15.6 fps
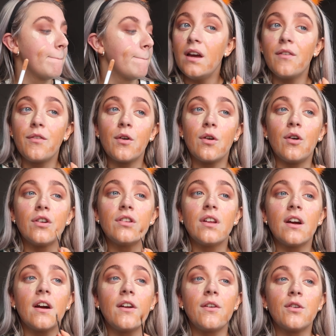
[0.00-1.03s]
If you're out
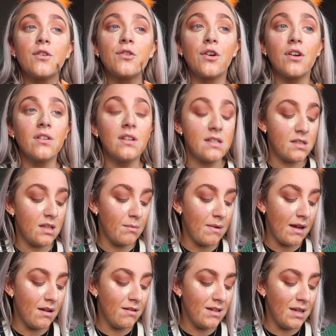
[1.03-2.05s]
there and you're doing this to
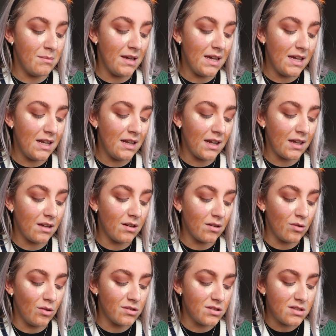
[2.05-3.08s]
me, like,
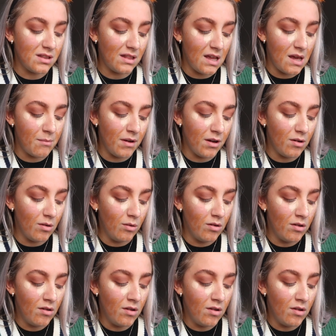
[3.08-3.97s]
go and just let me know.